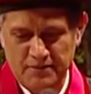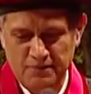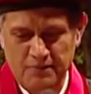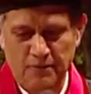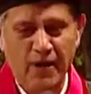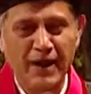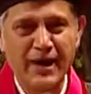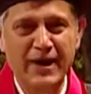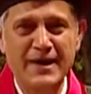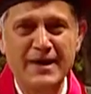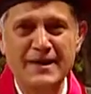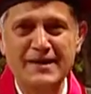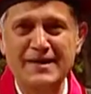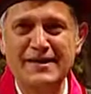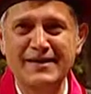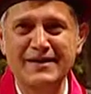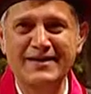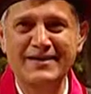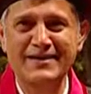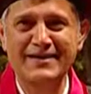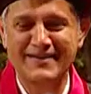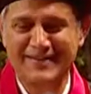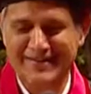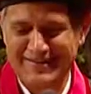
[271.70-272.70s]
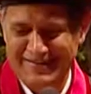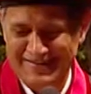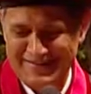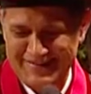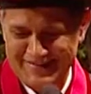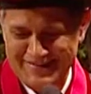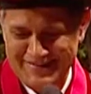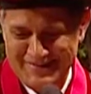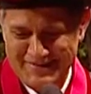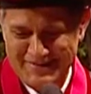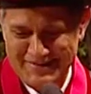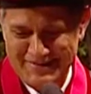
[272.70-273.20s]
Why?
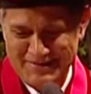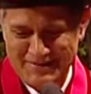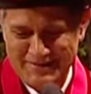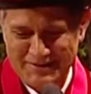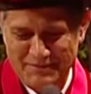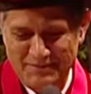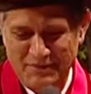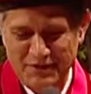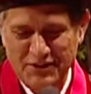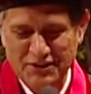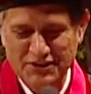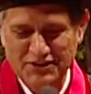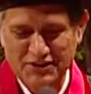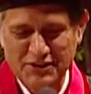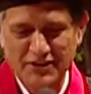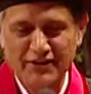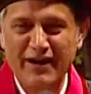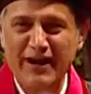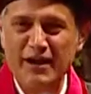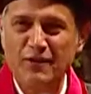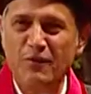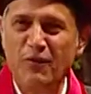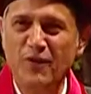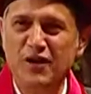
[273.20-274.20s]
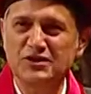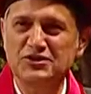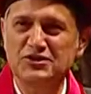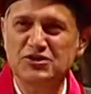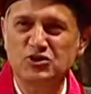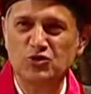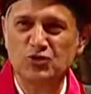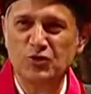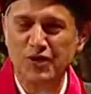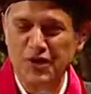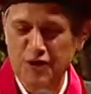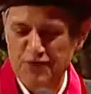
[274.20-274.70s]
Because here I was, a
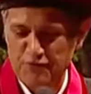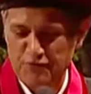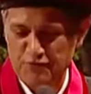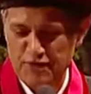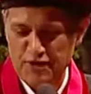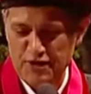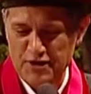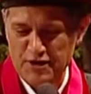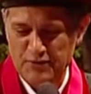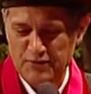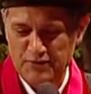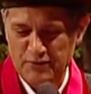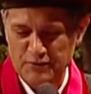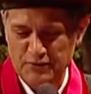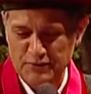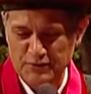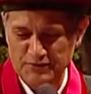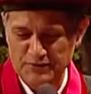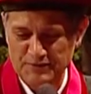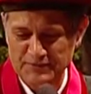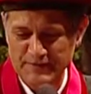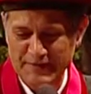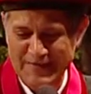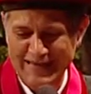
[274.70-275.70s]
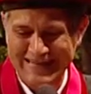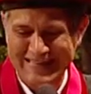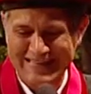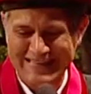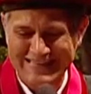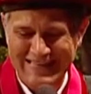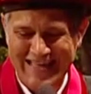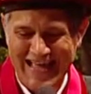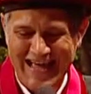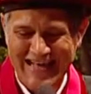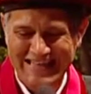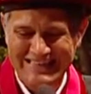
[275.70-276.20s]
23 year old,
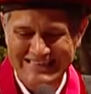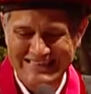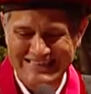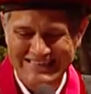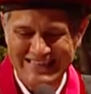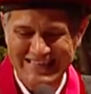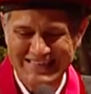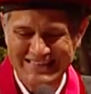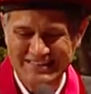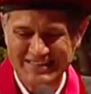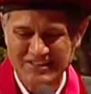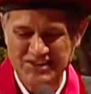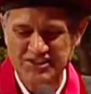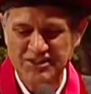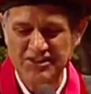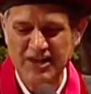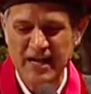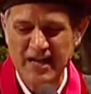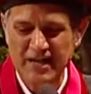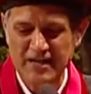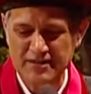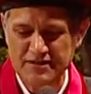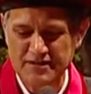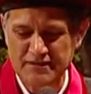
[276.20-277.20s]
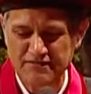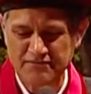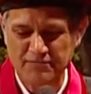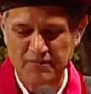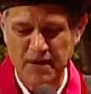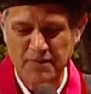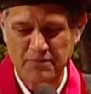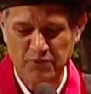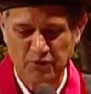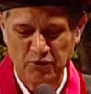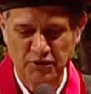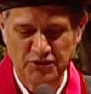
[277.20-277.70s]
and hadn't yet decided if
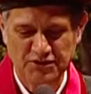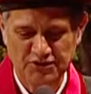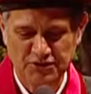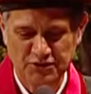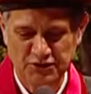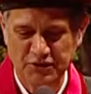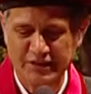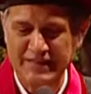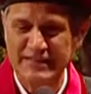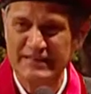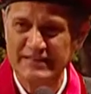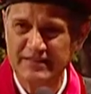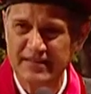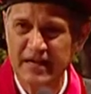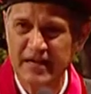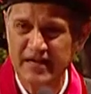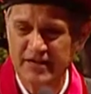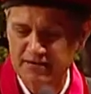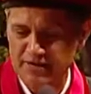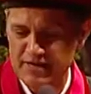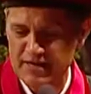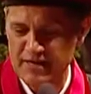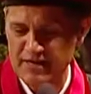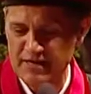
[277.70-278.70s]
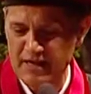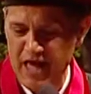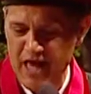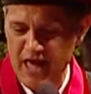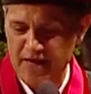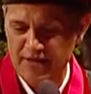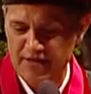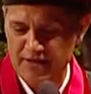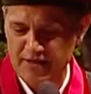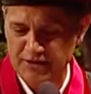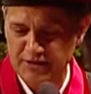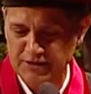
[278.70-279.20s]
my personal integrity and
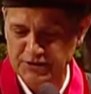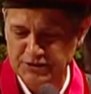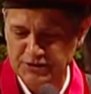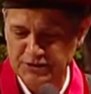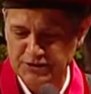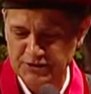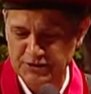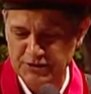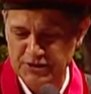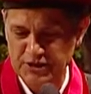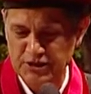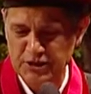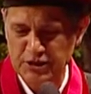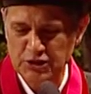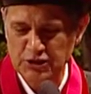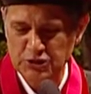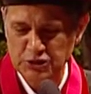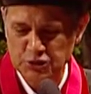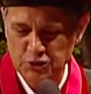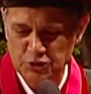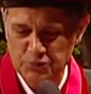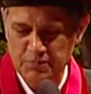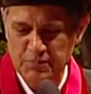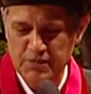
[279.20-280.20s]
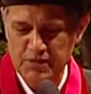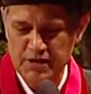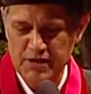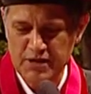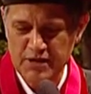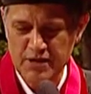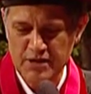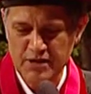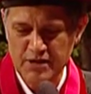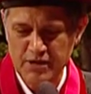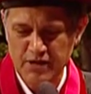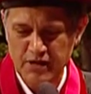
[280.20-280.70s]
ethics should
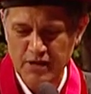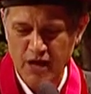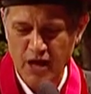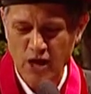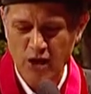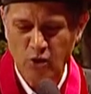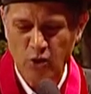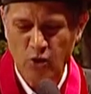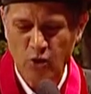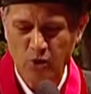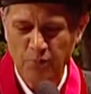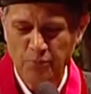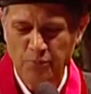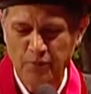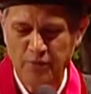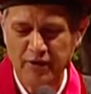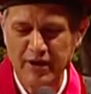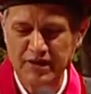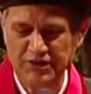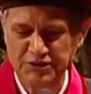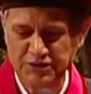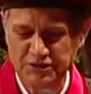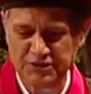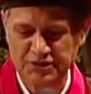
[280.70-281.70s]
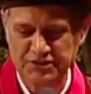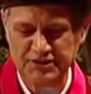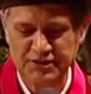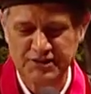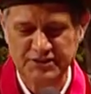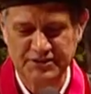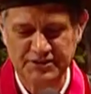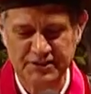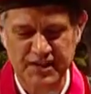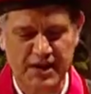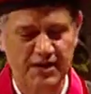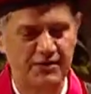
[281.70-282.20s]
be a corporation's
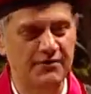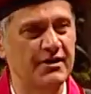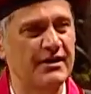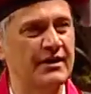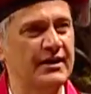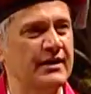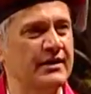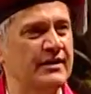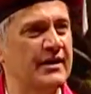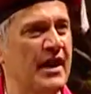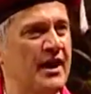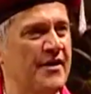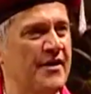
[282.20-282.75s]
integrity and